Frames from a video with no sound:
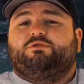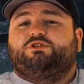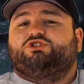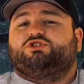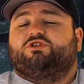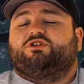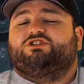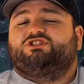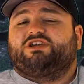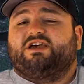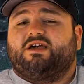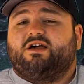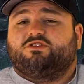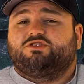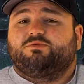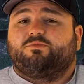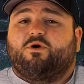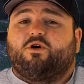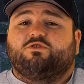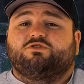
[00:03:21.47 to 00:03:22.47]
Be sure to check out
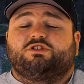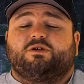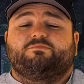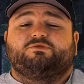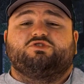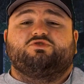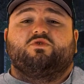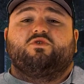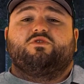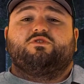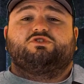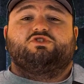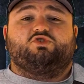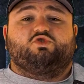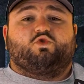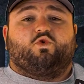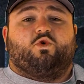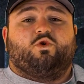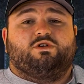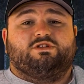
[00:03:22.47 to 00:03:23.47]
tomorrow's episode of The
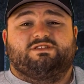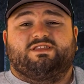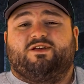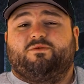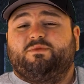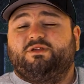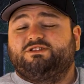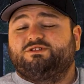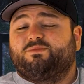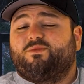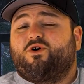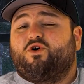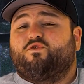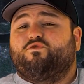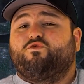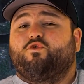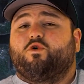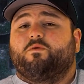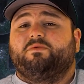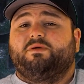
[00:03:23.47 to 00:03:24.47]
Source. That'll be tomorrow,
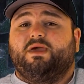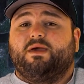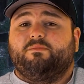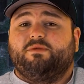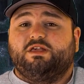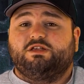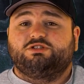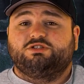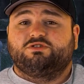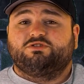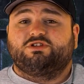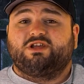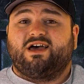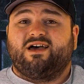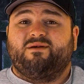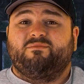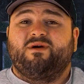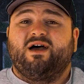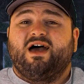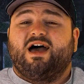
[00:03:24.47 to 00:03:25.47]
4 p.m. Eastern
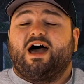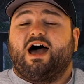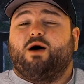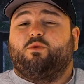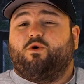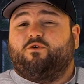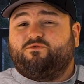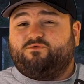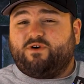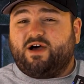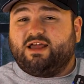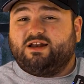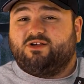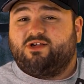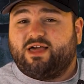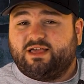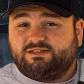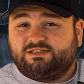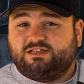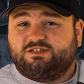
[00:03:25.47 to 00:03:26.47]
time. I will
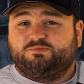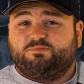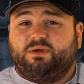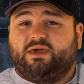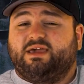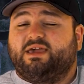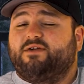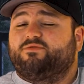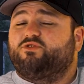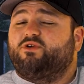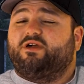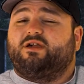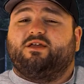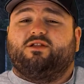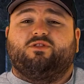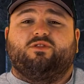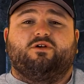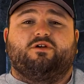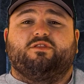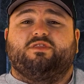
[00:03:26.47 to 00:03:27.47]
finalize this pick after I get
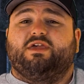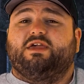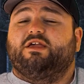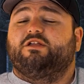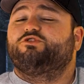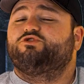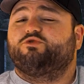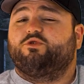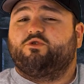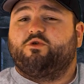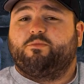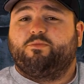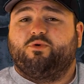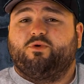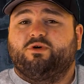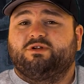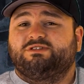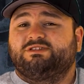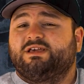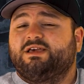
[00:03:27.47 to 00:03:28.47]
a look at the injury
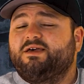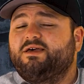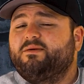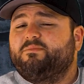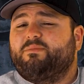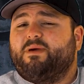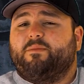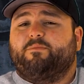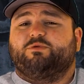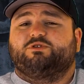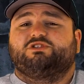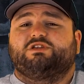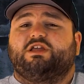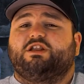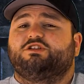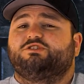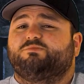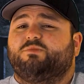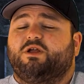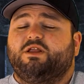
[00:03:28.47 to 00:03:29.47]
reports, bet
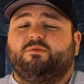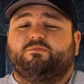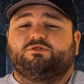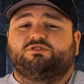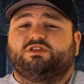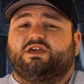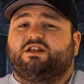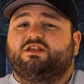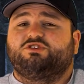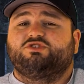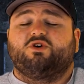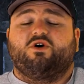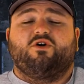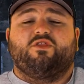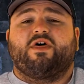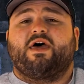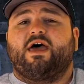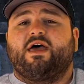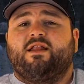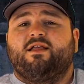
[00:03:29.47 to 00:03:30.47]
percentage, money percentage, all
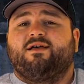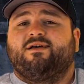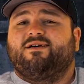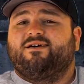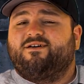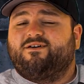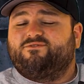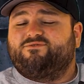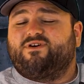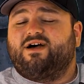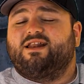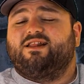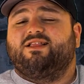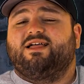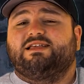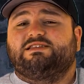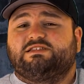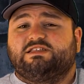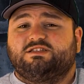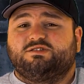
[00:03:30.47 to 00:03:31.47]
that.
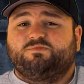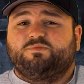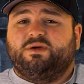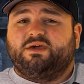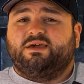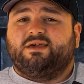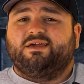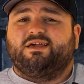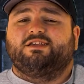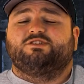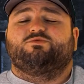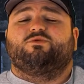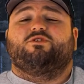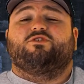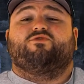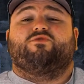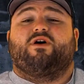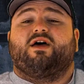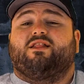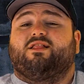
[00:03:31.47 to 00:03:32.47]
Finalize this pick as well
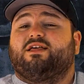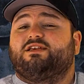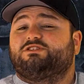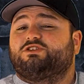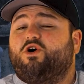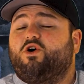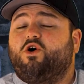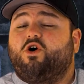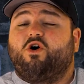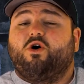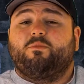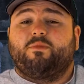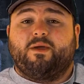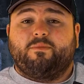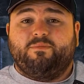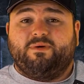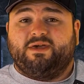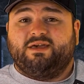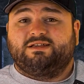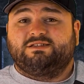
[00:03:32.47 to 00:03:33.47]
as finalize all my
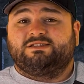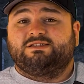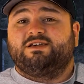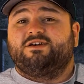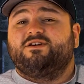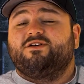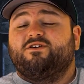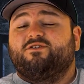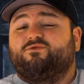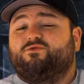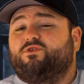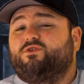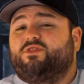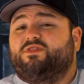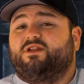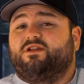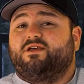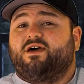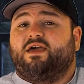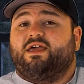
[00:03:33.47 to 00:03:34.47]
picks for
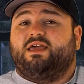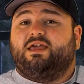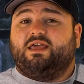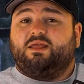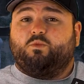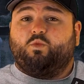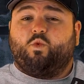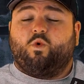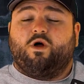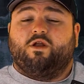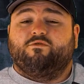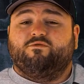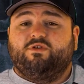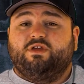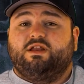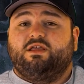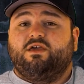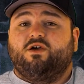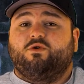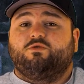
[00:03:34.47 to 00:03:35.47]
the night in one
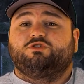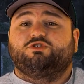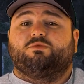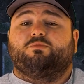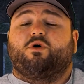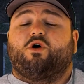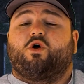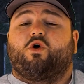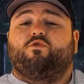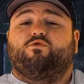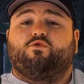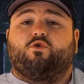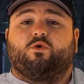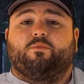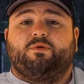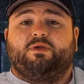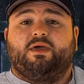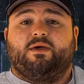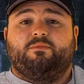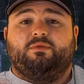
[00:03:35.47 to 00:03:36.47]
video tomorrow, 4
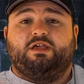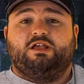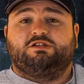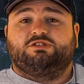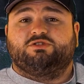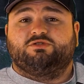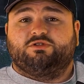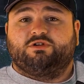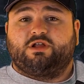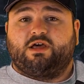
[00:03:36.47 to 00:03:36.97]
p.m. Eastern